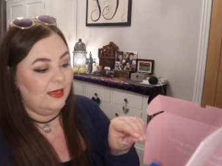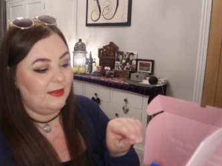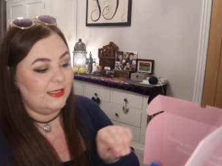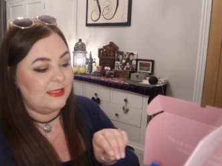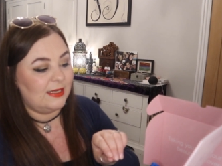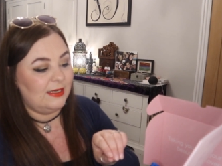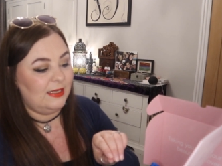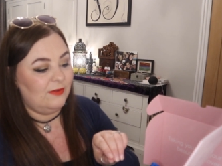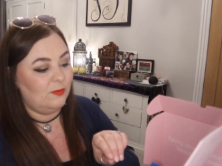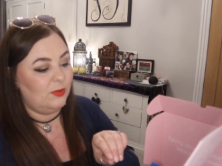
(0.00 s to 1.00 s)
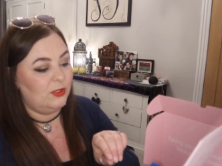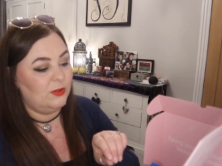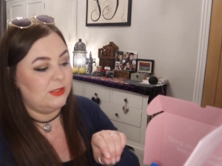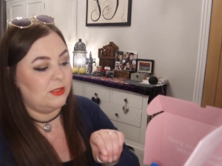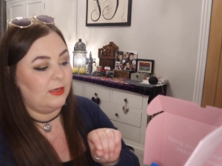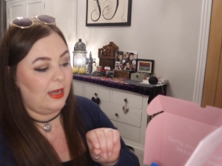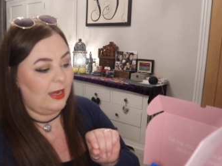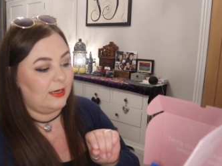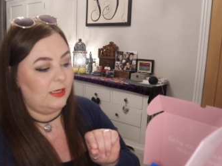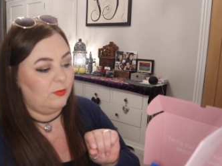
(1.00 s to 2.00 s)
this can even be used on
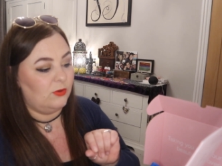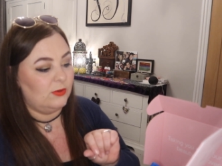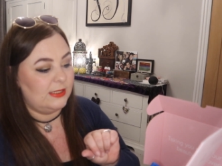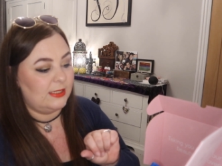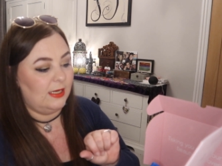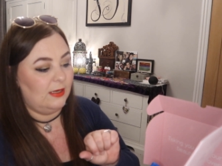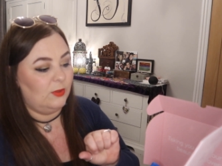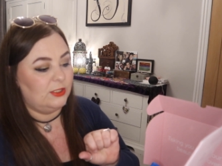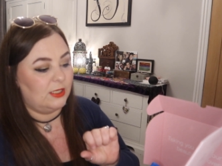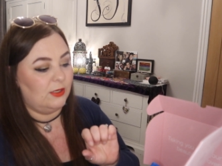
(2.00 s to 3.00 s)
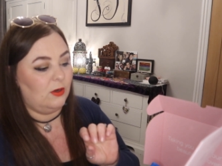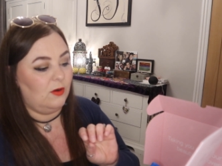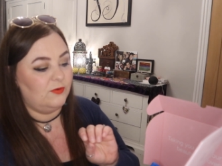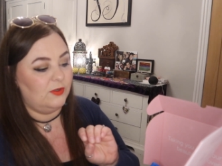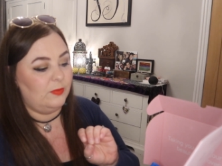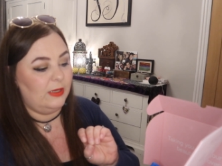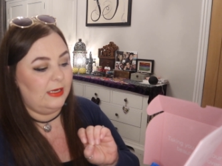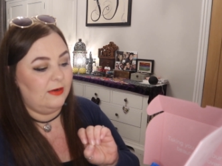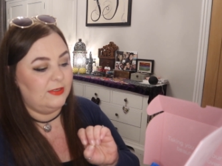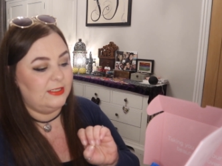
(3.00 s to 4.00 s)
acne prone skin which can often be
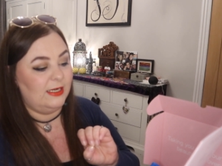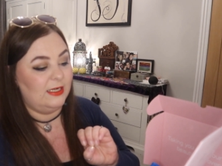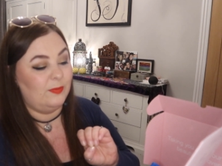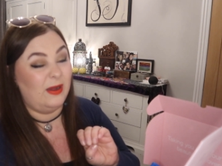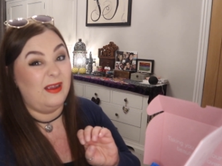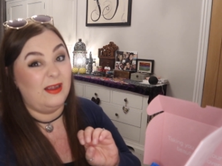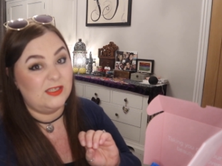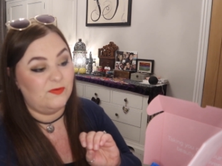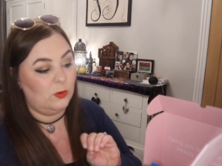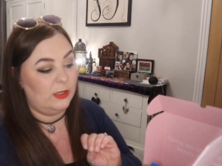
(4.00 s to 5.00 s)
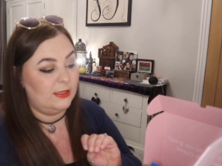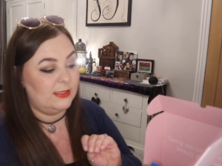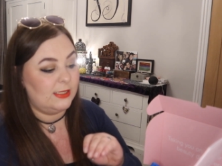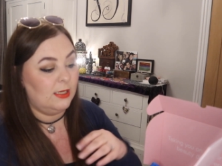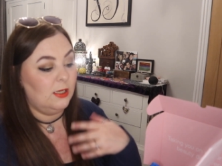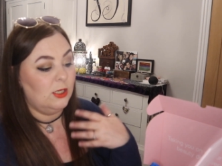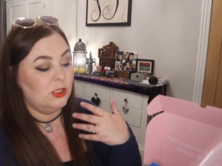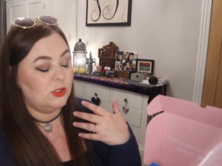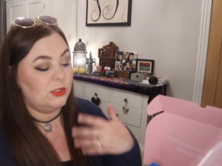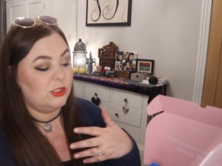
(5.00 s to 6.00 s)
irritated by exfoliants
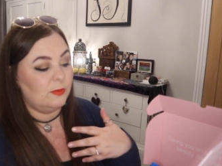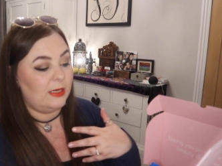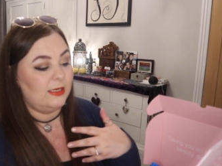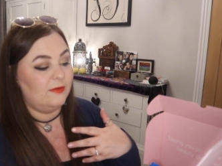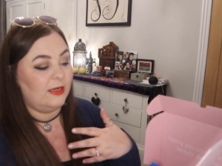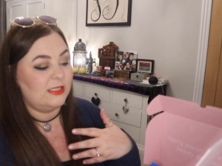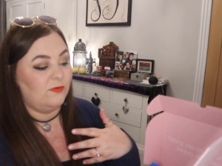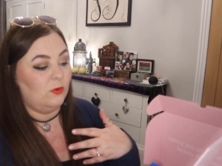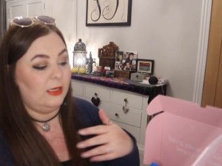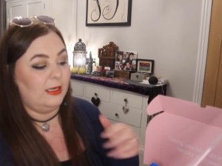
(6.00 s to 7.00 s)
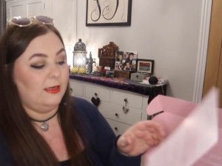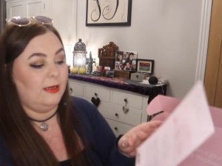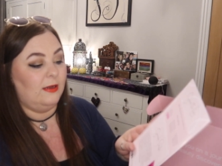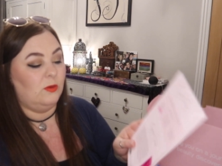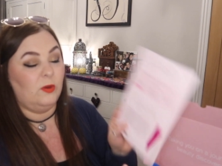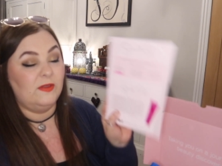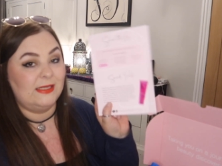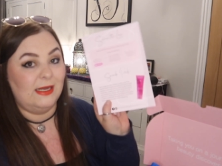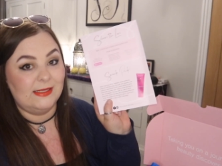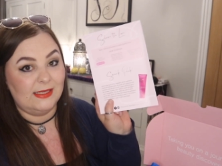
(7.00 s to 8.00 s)
so it's some kind of exfoliator with
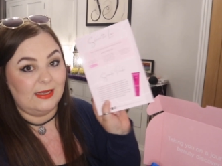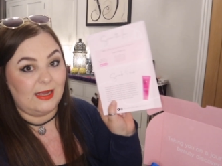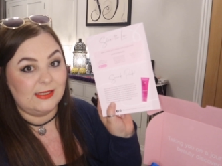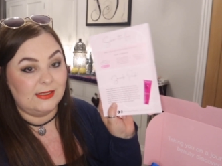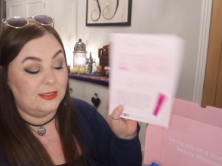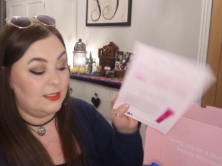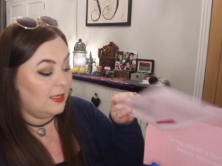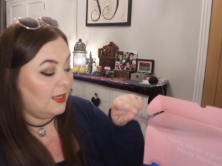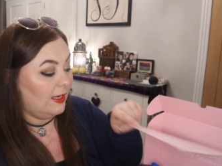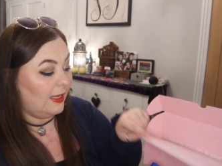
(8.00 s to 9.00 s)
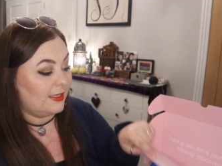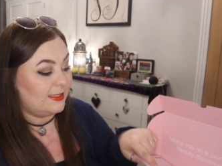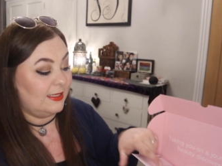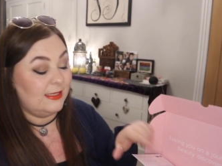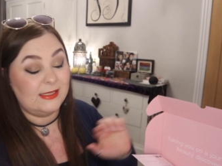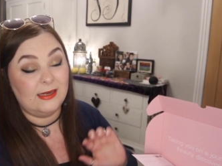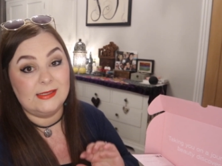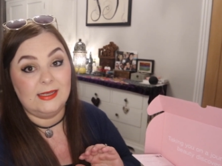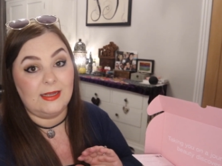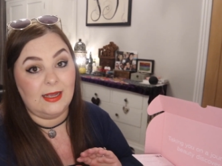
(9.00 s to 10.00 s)
salicylic acid like I say
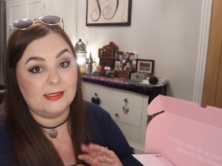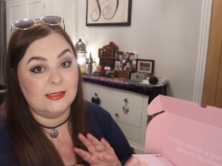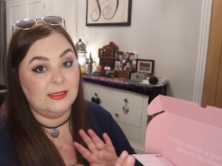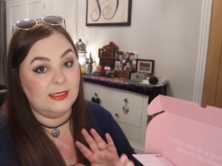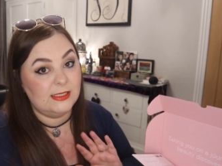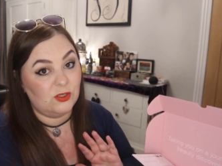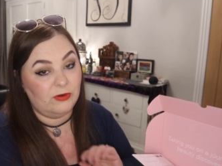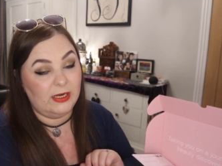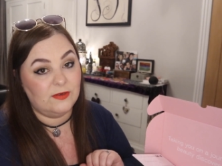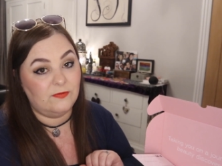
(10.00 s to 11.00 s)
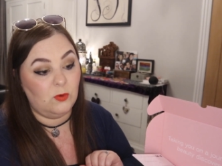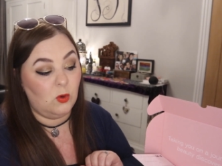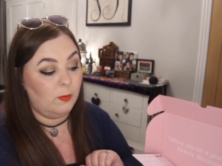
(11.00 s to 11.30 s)
salicylic acid is great for